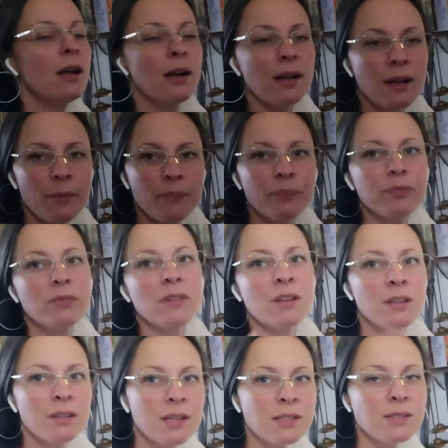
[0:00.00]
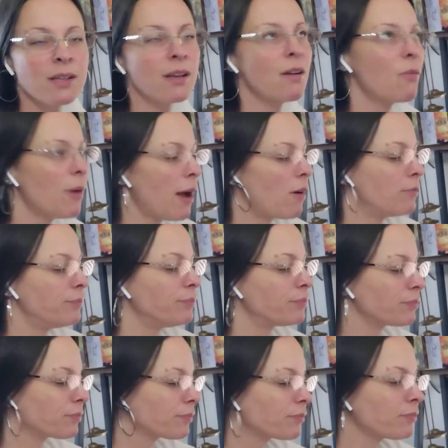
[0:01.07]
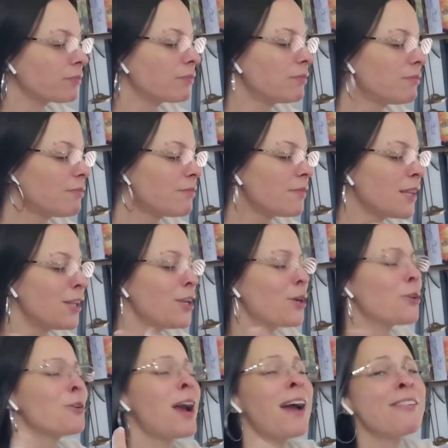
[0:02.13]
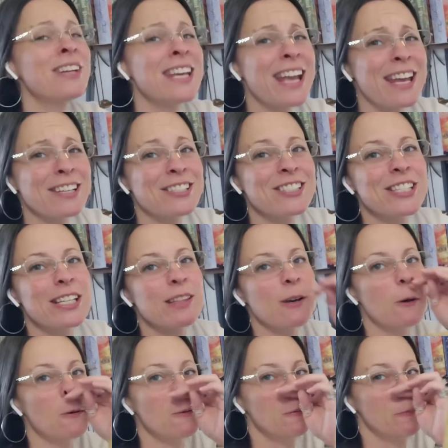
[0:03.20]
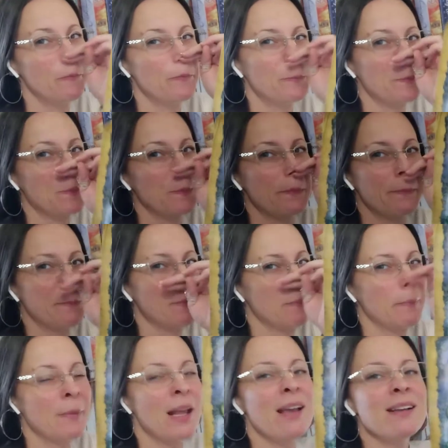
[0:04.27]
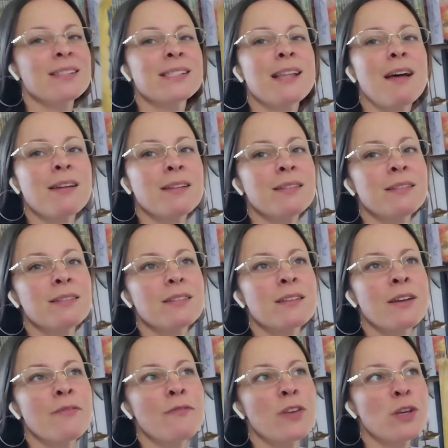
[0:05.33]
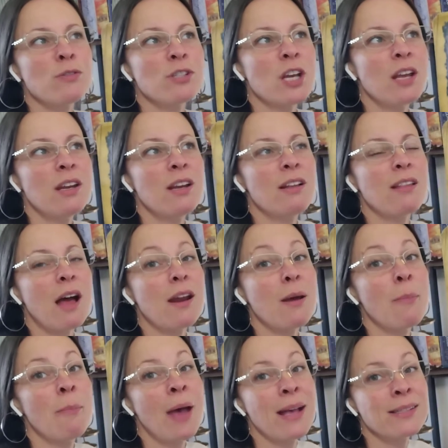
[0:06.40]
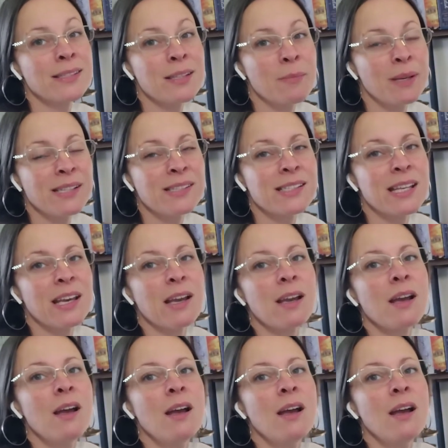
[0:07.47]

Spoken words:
Um, it's gonna go well. Your crowding energy, though, it's a lot of confusion, a lot of pessimistic